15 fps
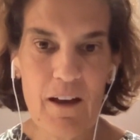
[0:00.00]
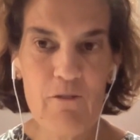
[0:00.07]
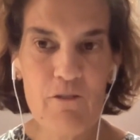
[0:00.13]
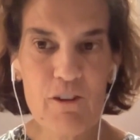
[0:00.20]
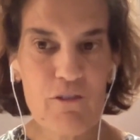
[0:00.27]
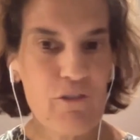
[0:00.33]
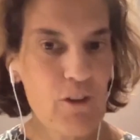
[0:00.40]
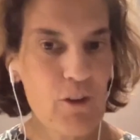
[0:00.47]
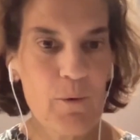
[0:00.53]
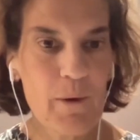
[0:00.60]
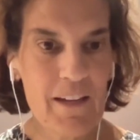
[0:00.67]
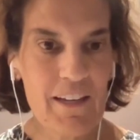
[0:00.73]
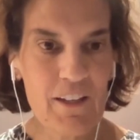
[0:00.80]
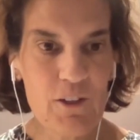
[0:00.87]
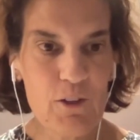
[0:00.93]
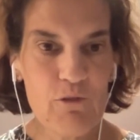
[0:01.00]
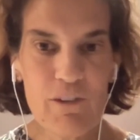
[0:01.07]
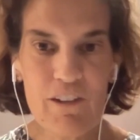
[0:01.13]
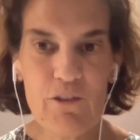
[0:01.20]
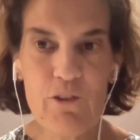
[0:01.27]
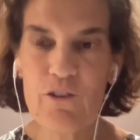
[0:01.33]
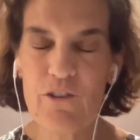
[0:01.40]
review any new
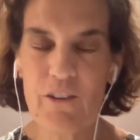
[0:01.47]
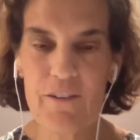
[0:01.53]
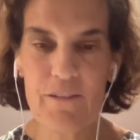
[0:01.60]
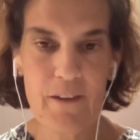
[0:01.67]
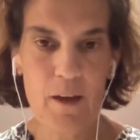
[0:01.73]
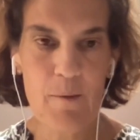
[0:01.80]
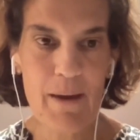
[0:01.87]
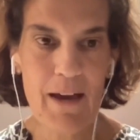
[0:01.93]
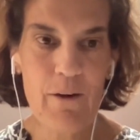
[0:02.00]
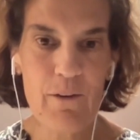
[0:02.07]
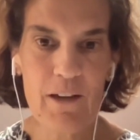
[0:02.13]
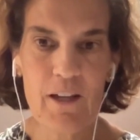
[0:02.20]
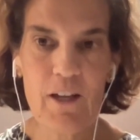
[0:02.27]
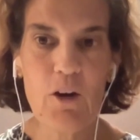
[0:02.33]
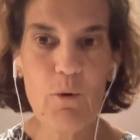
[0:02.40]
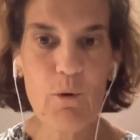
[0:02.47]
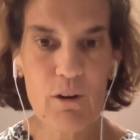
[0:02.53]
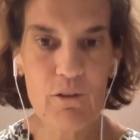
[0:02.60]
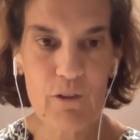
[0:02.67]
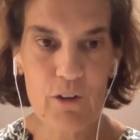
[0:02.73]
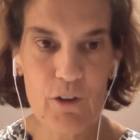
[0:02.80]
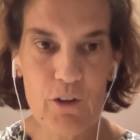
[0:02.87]
research that's come out and go
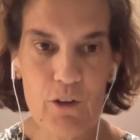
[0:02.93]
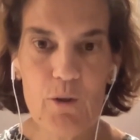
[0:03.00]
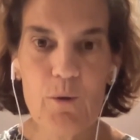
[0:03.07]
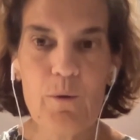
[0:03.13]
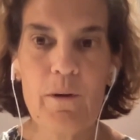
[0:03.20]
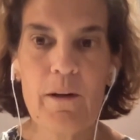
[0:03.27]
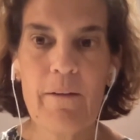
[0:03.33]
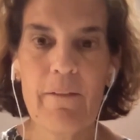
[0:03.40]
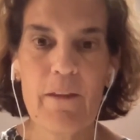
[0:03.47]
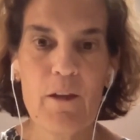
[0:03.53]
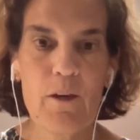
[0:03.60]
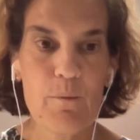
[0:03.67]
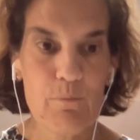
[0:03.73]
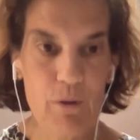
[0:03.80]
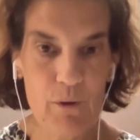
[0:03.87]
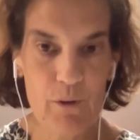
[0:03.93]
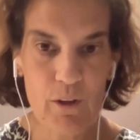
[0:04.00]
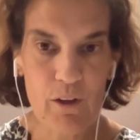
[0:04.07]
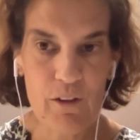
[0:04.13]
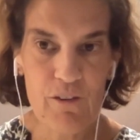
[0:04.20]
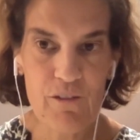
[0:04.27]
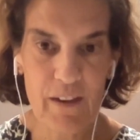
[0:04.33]
over new
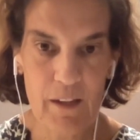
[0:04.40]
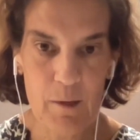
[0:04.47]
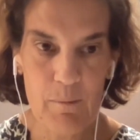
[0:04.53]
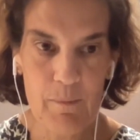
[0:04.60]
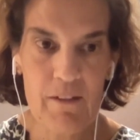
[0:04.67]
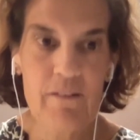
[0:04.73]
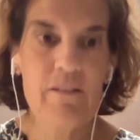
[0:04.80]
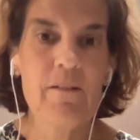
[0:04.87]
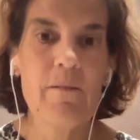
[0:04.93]
protocol development.